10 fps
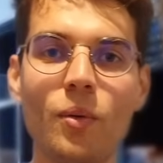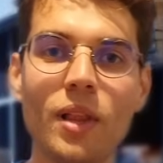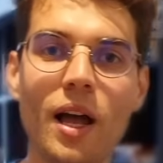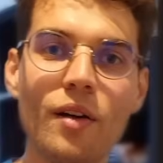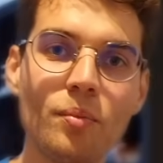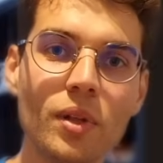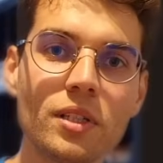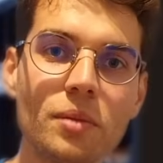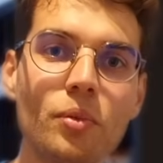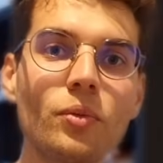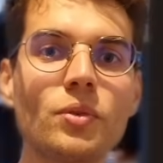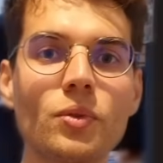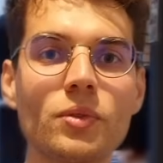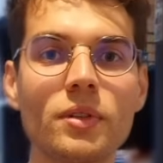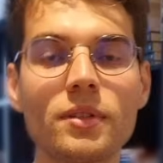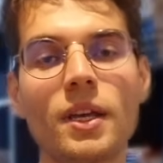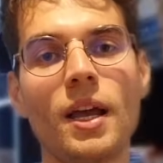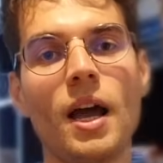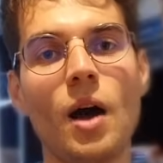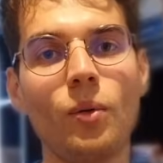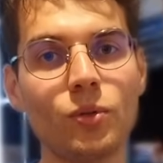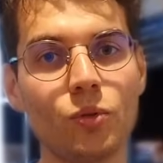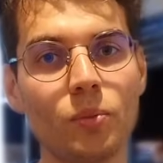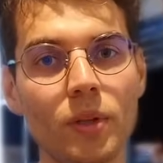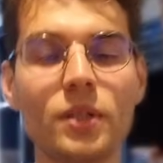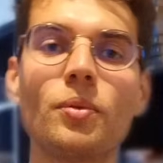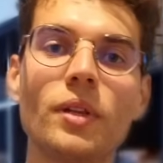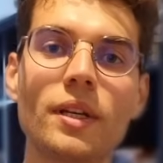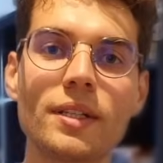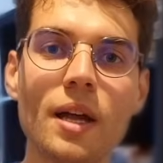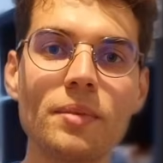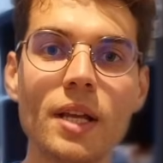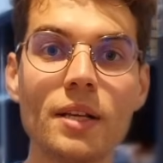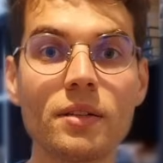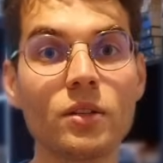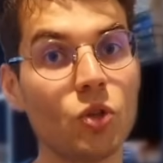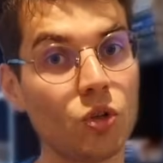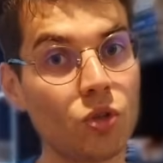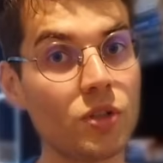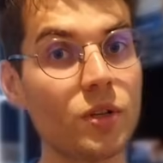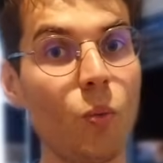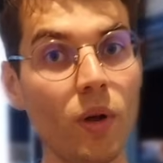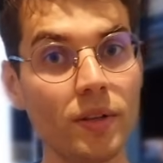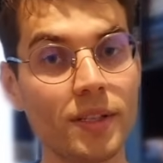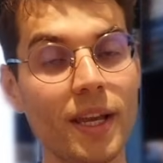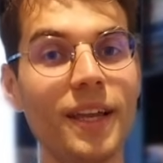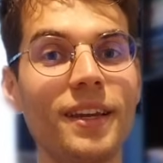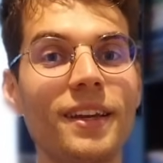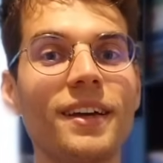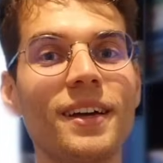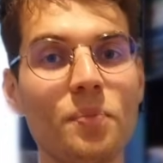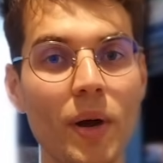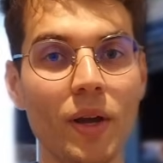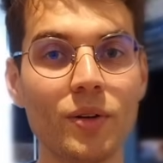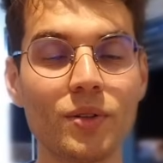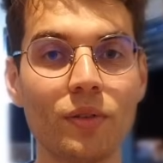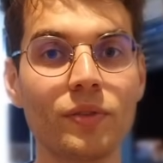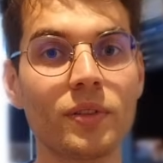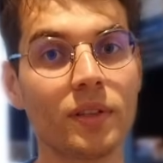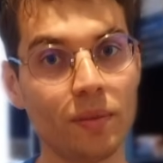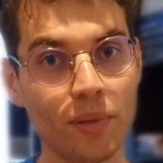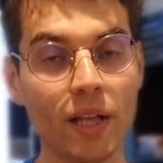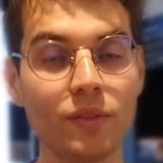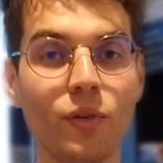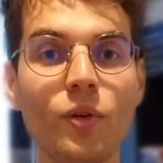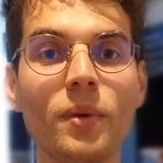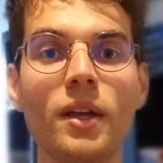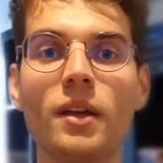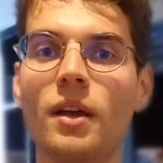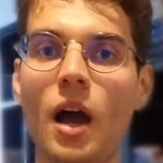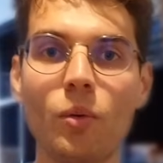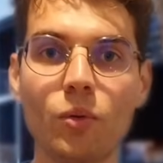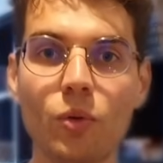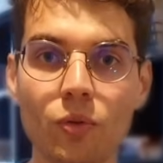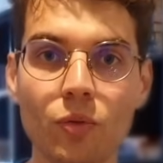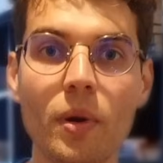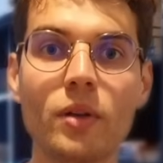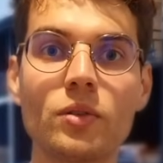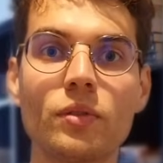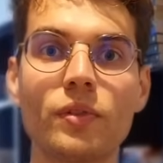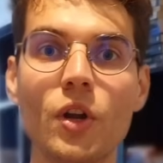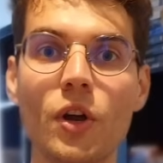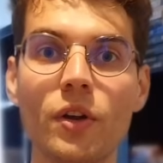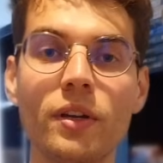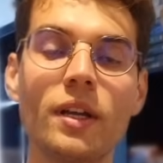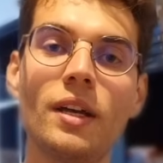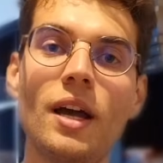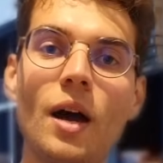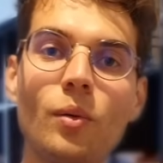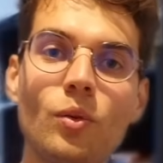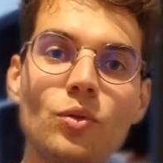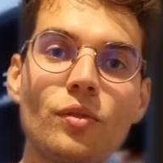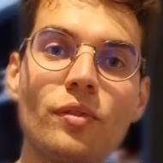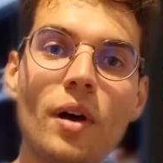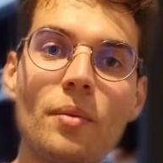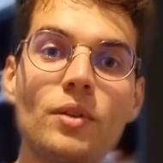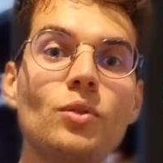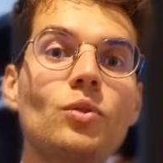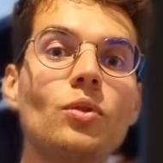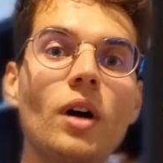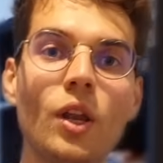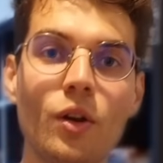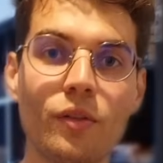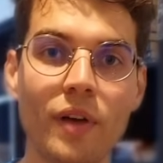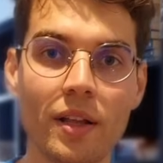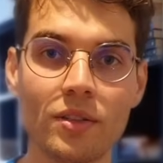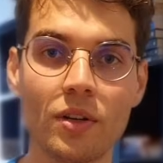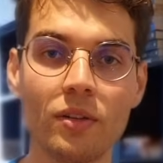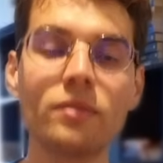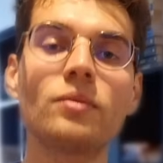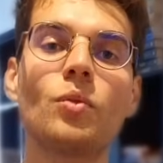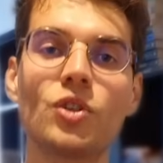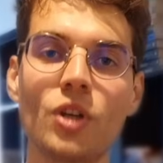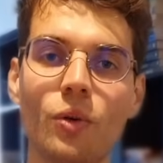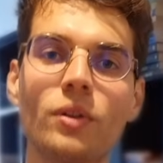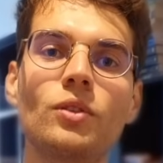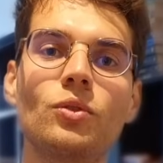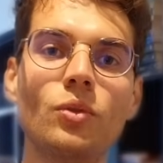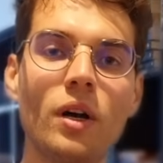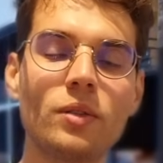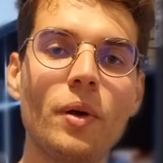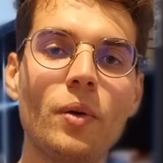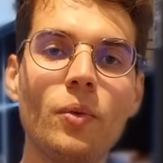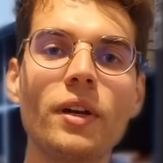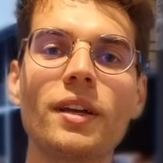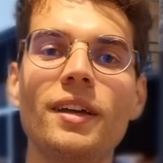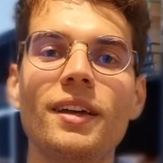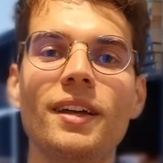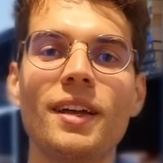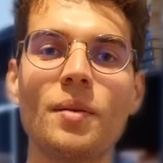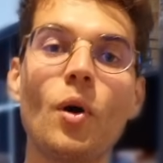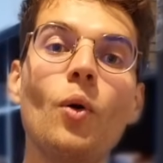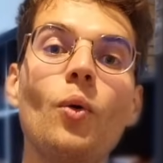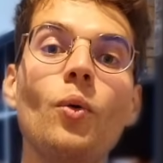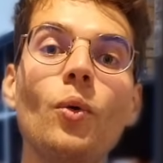I will have multiple resources, I will do multiple exam tests, not just the ones in Microsoft platform. I will go through Microsoft Learn, I will go to Fabric to do a lot of hands-on, which I already do at my work. But